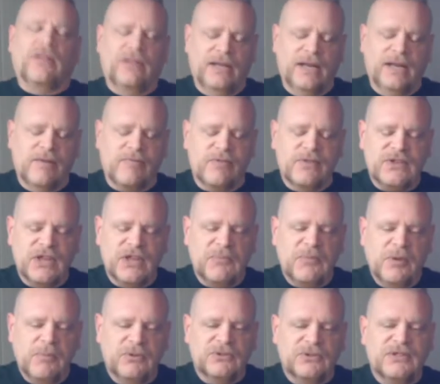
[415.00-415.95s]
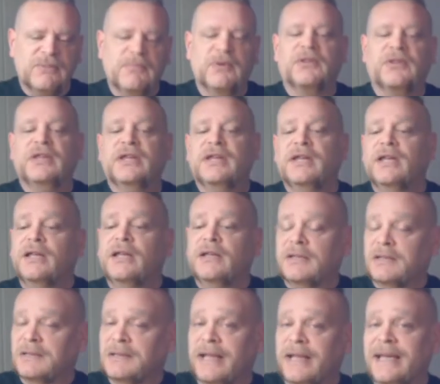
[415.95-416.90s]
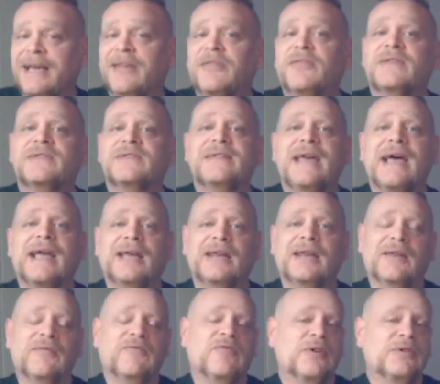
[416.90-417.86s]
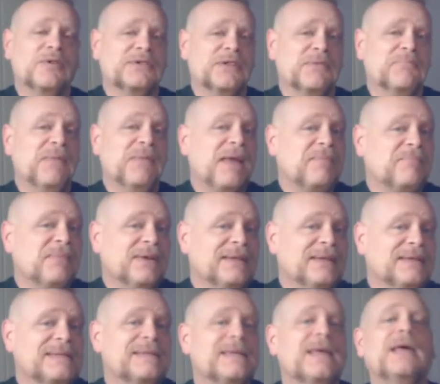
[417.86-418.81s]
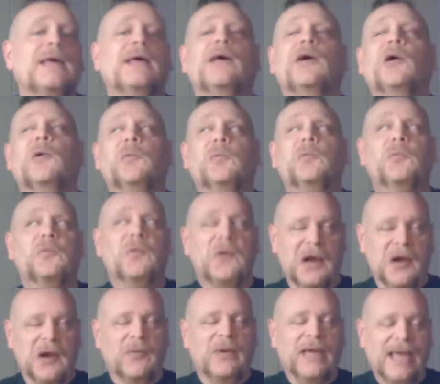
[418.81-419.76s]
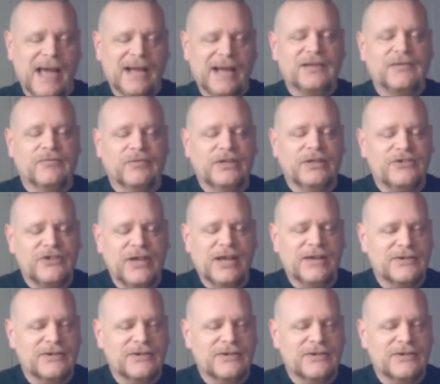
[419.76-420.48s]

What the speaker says: enough, the same people typically like the Second and First Amendments, where we actively change